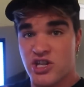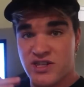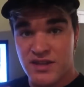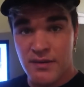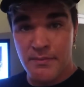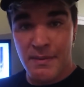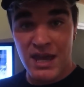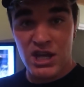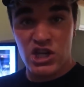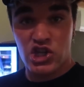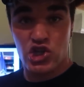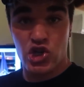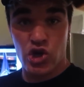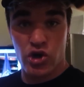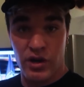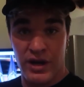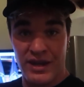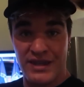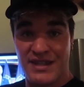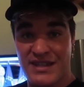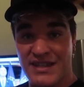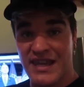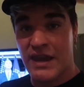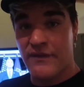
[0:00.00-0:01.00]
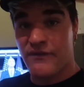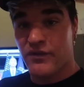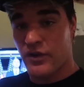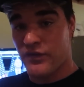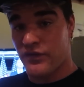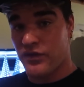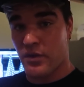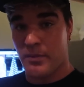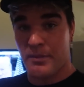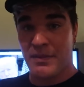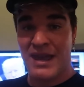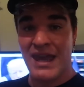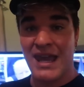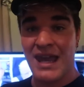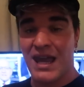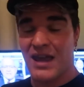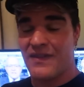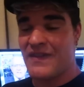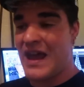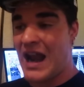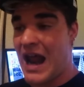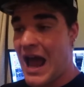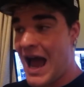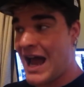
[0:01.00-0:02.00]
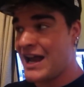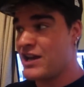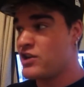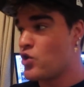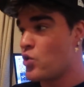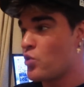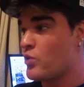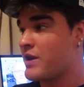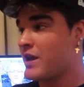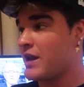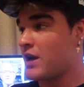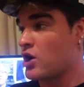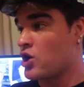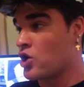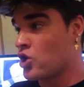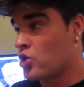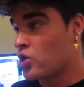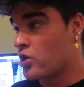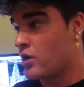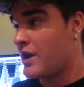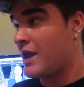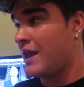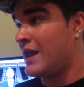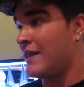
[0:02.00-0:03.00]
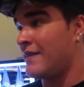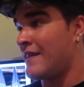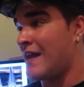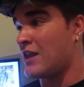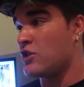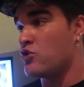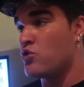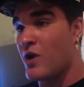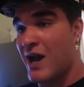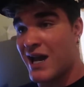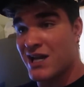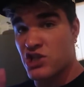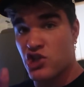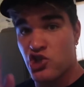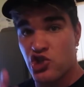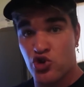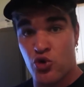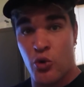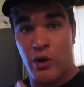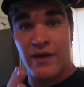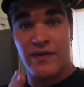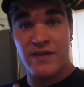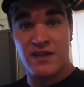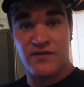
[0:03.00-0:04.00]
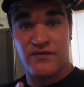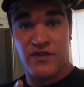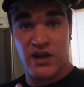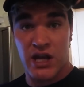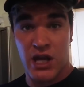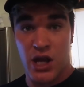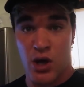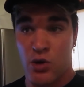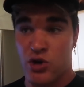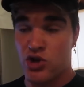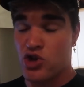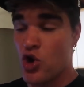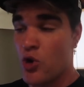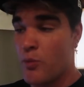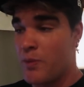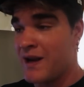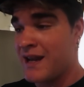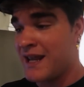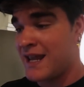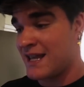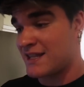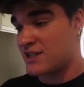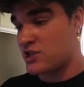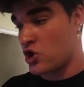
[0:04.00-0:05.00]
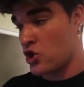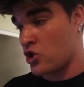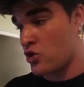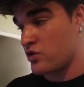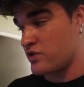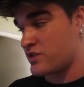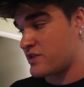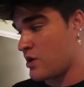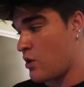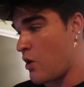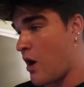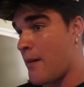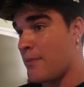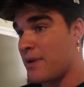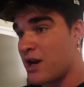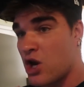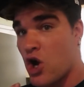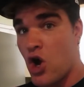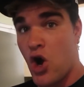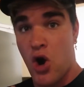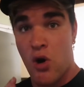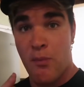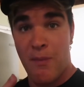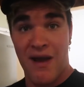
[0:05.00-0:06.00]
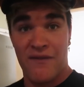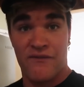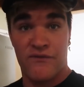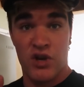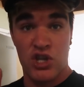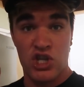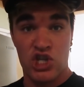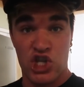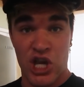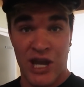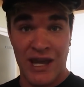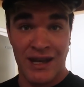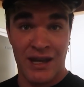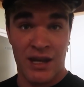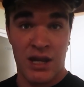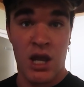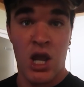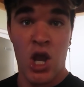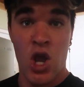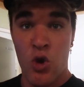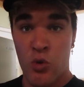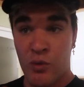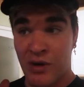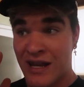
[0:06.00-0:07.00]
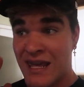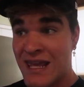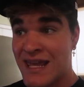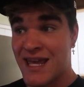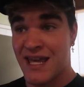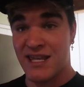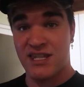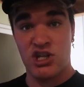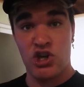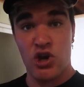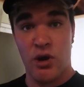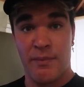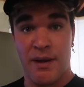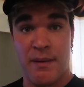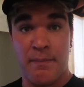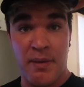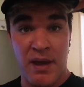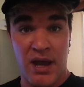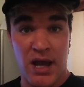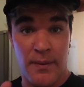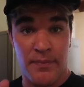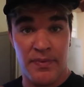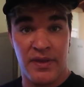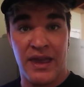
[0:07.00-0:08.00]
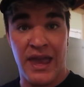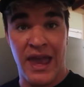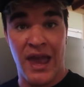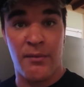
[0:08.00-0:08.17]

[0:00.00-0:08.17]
just to make sure it's safer for me and that I don't get hurt and that you guys enjoy this video and nobody gets hurt. So I'm going to call my friend Jaden. When he gets here, I'm going to pick up the